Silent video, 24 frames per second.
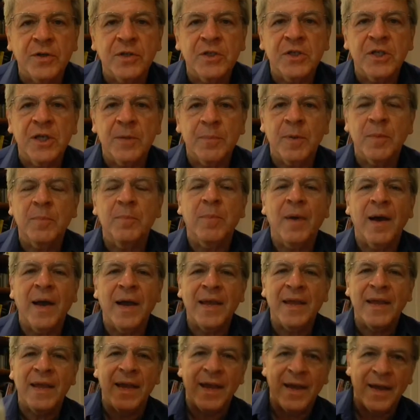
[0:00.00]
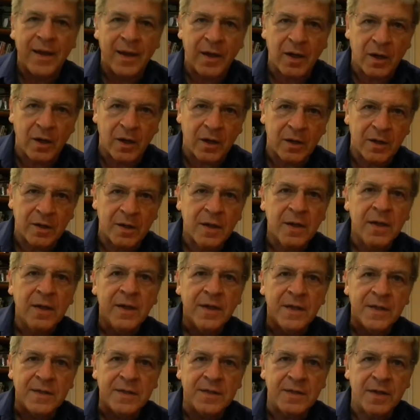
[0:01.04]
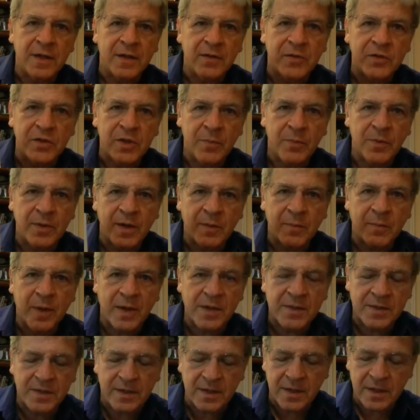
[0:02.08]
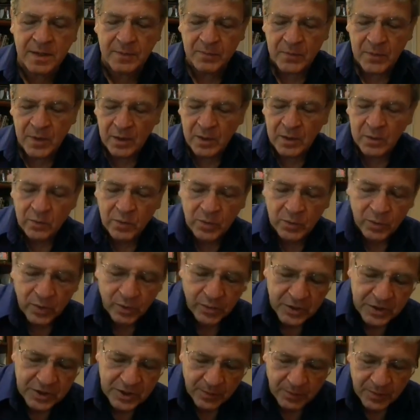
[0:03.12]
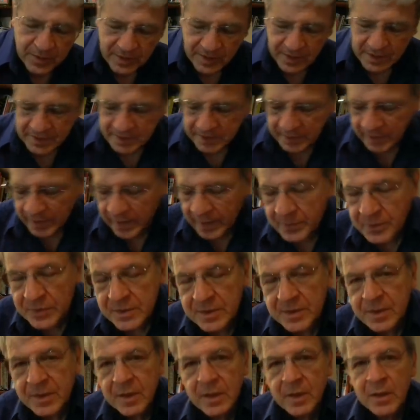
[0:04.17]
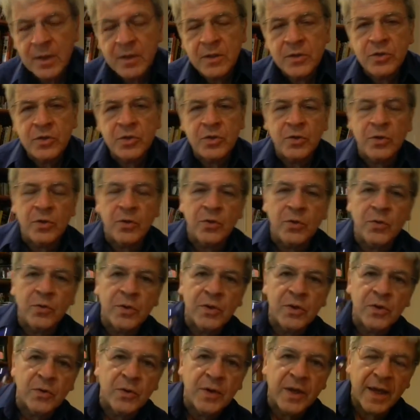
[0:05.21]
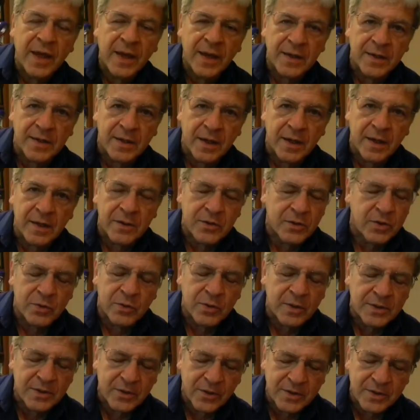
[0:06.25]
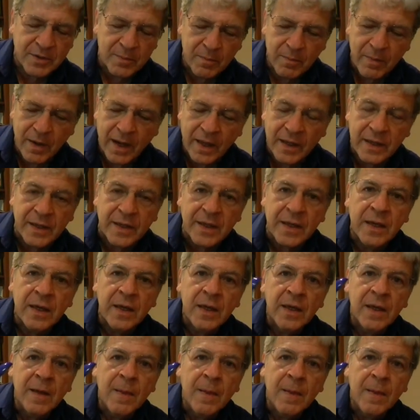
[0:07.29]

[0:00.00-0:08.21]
to ship it by air instead of shipping it by sea. When we were shipping these lamps to Mali,